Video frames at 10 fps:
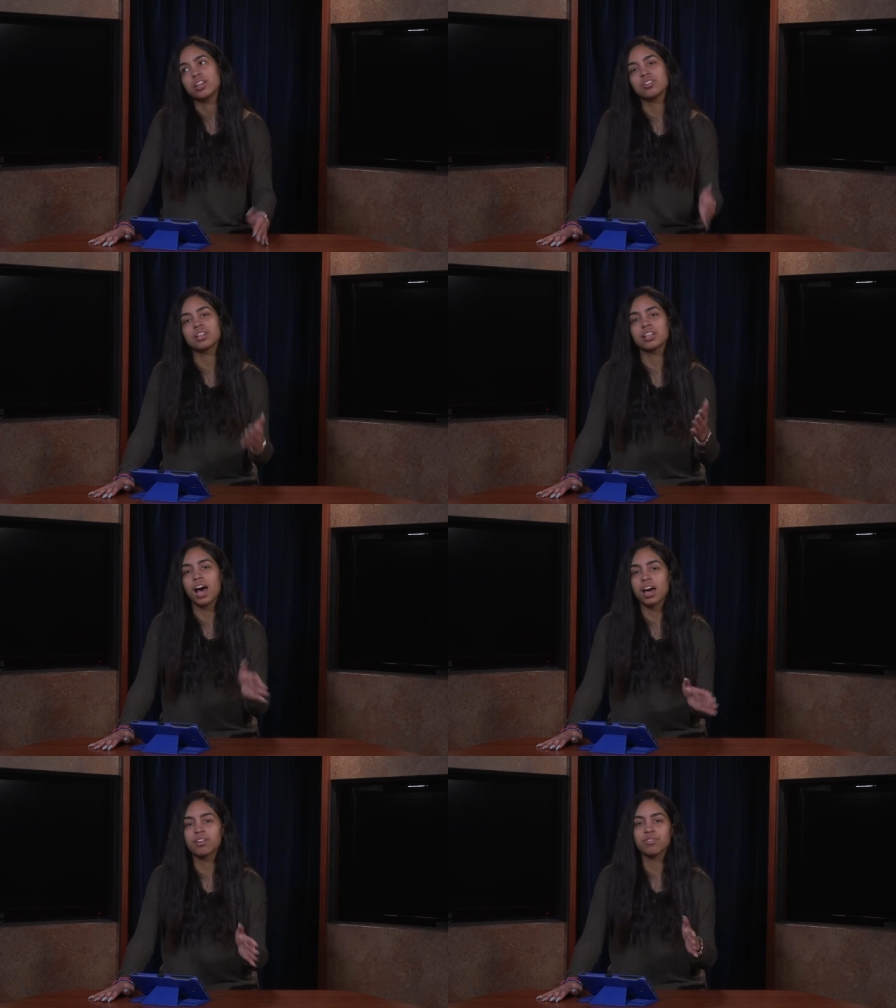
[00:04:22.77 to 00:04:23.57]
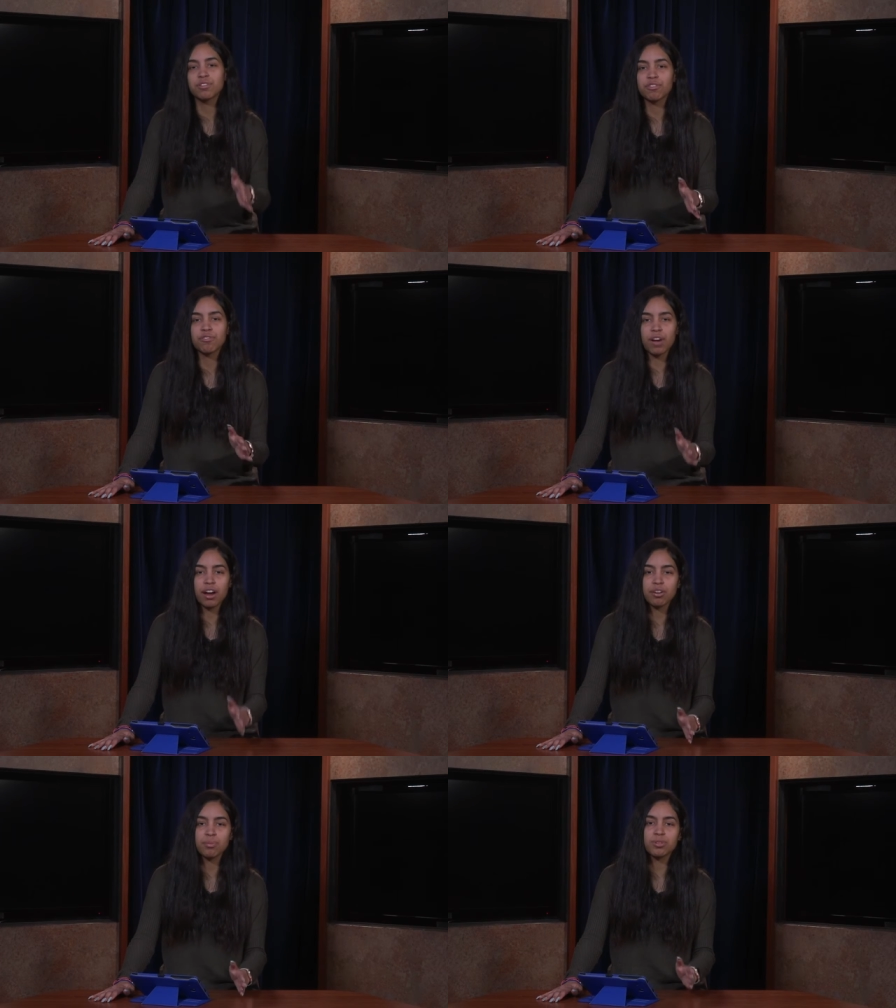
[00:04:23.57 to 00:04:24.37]
There's a lot of different
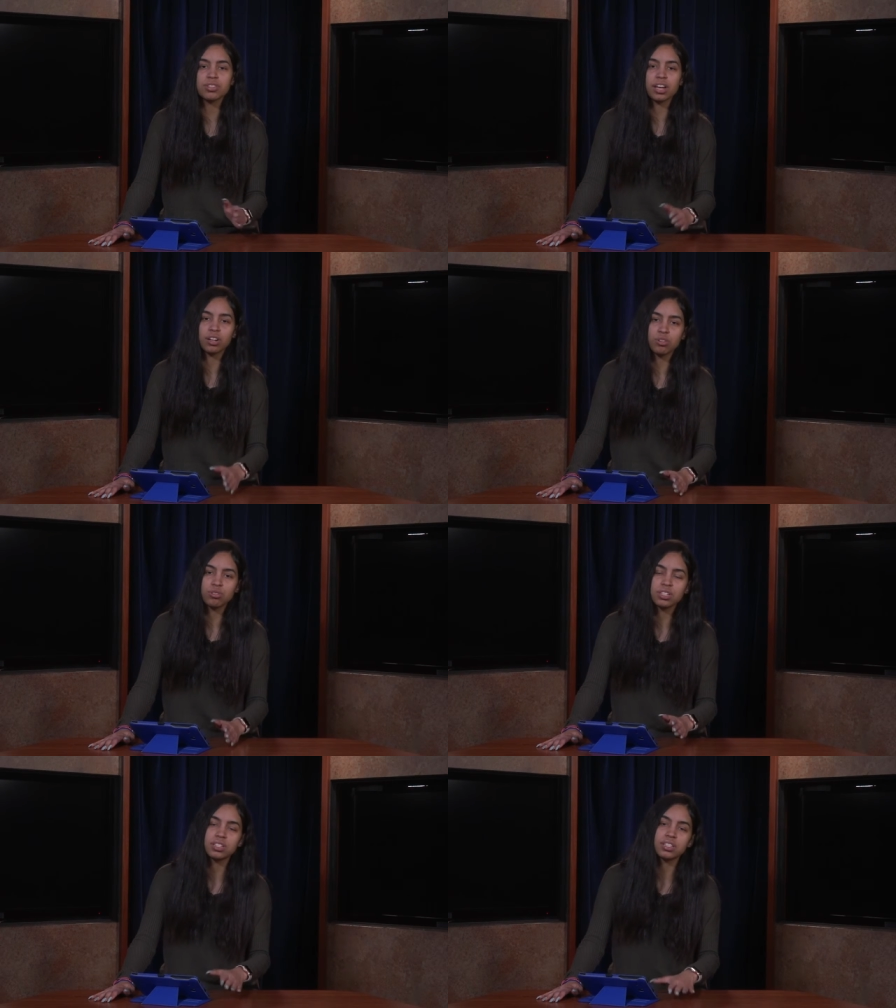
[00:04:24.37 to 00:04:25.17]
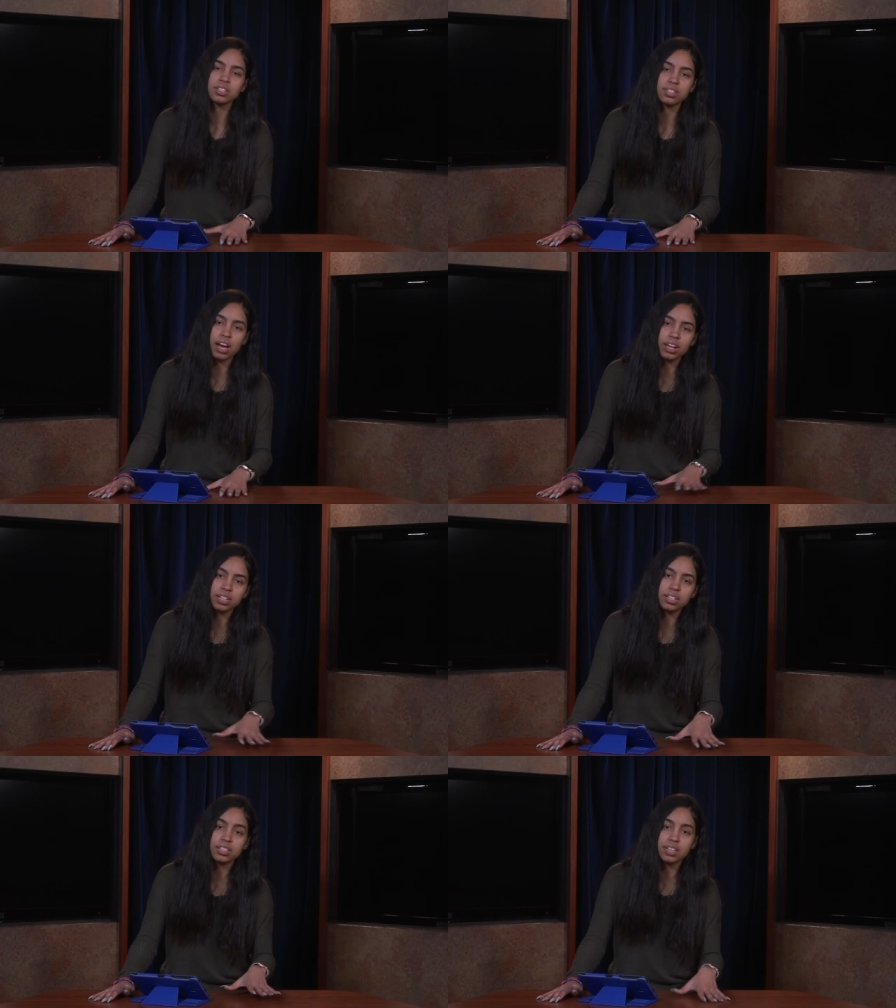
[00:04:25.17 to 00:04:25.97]
variables that goes into
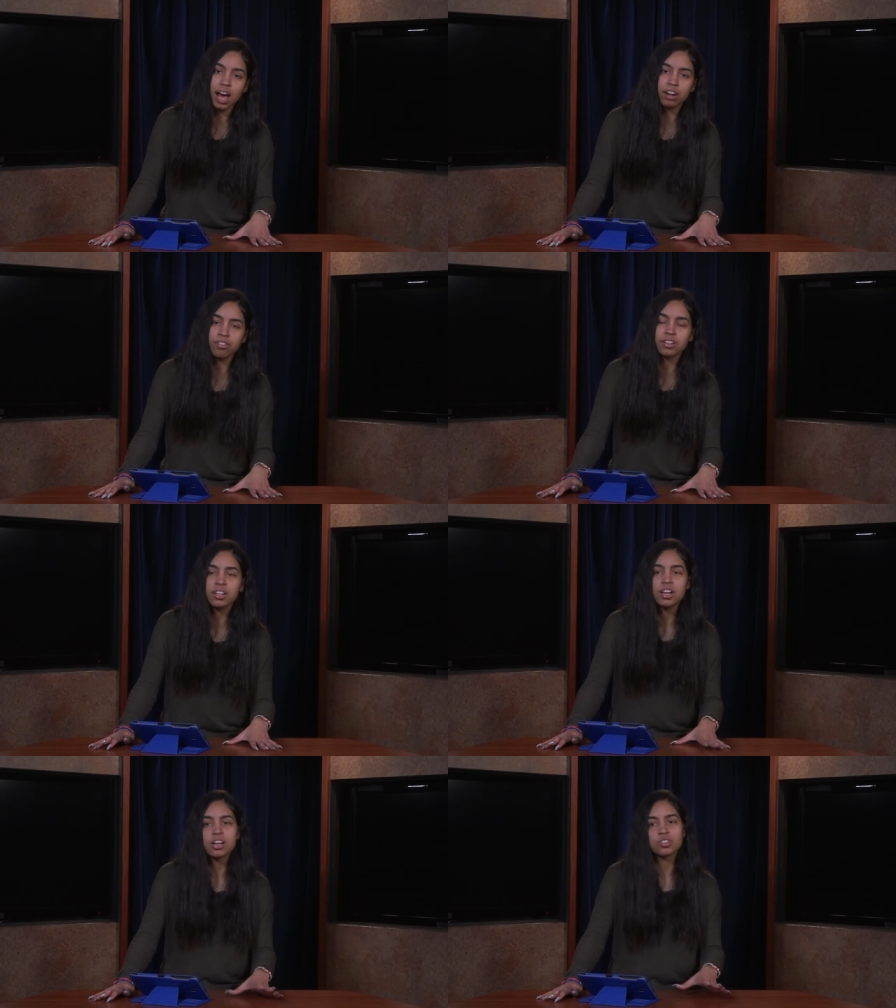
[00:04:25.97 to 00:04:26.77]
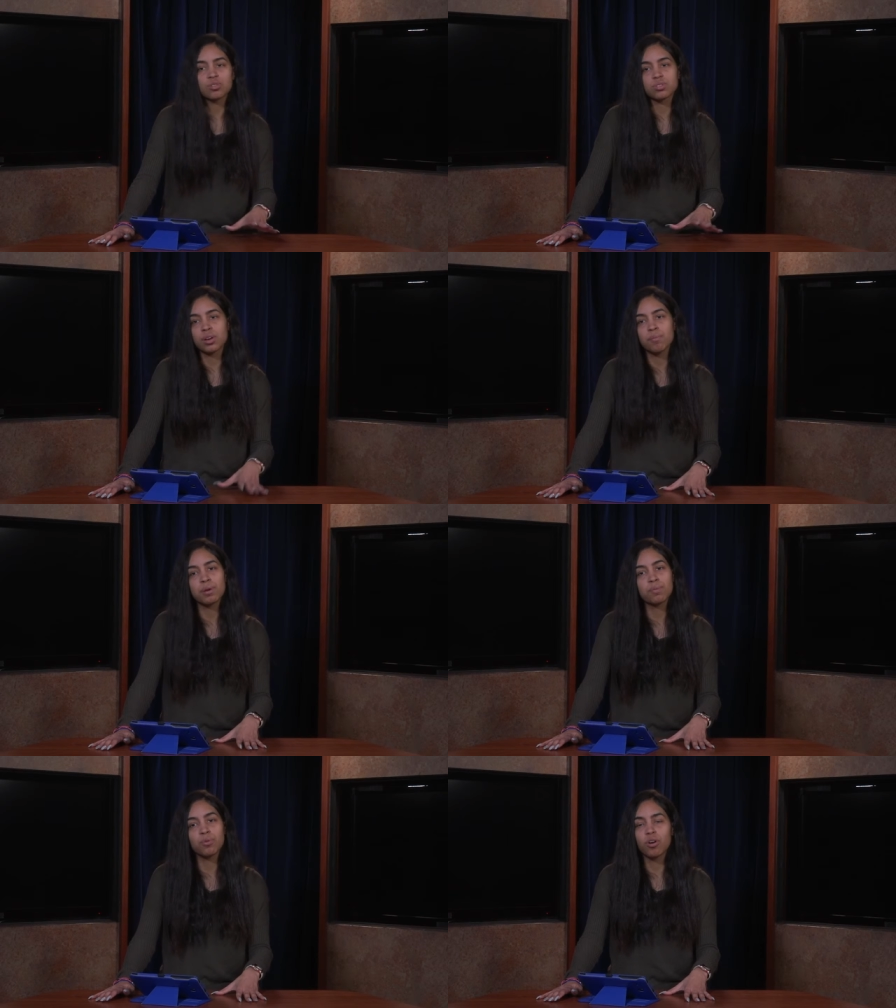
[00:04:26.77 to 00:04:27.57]
deciding the salary, so some
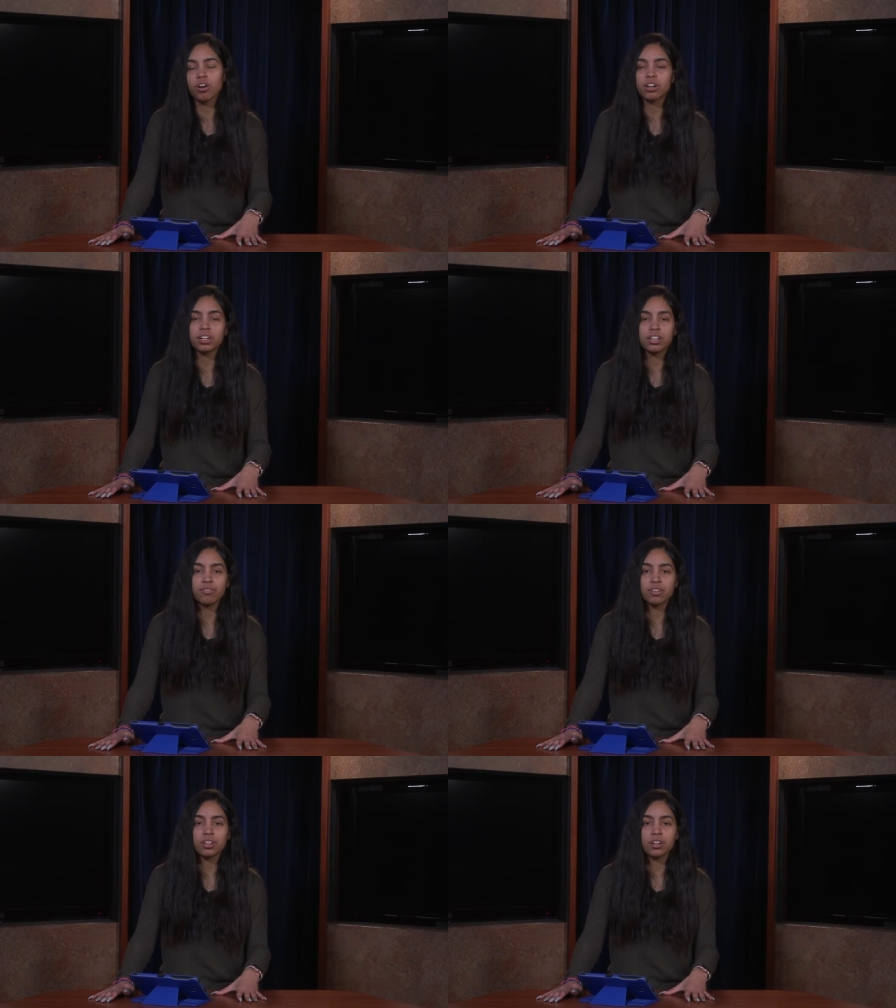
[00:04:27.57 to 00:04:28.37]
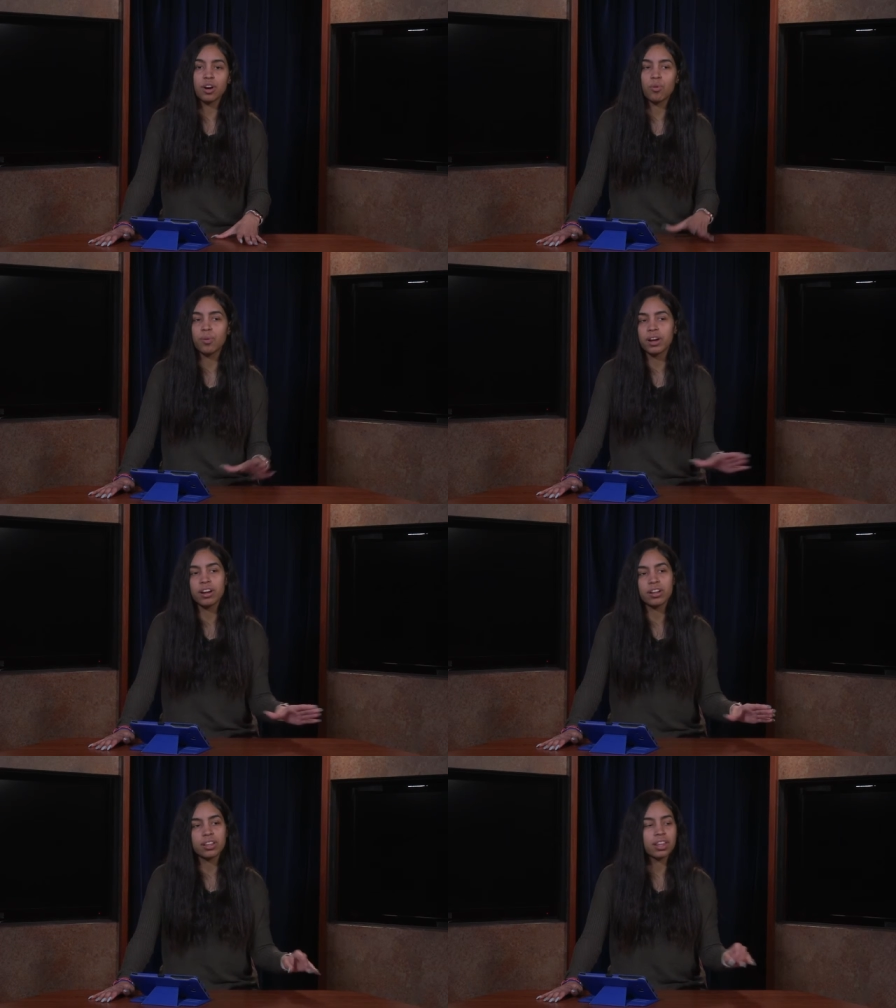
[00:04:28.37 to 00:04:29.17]
people aren't even
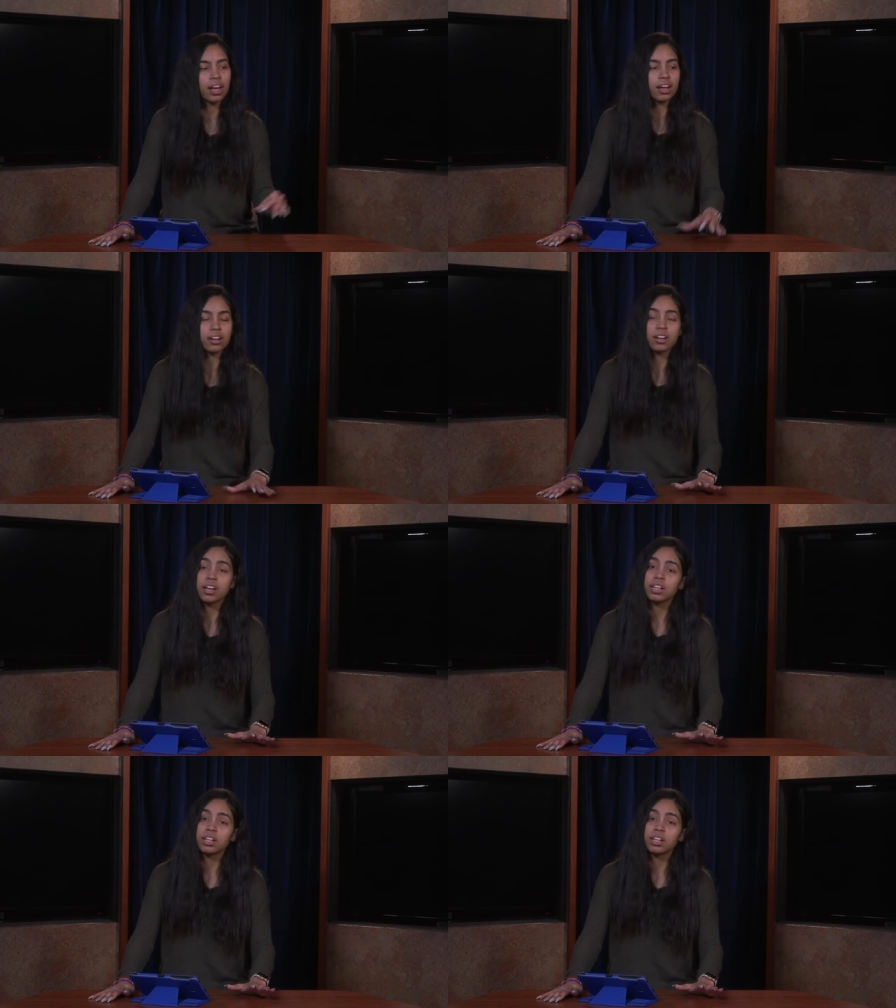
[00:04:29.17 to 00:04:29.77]
aware that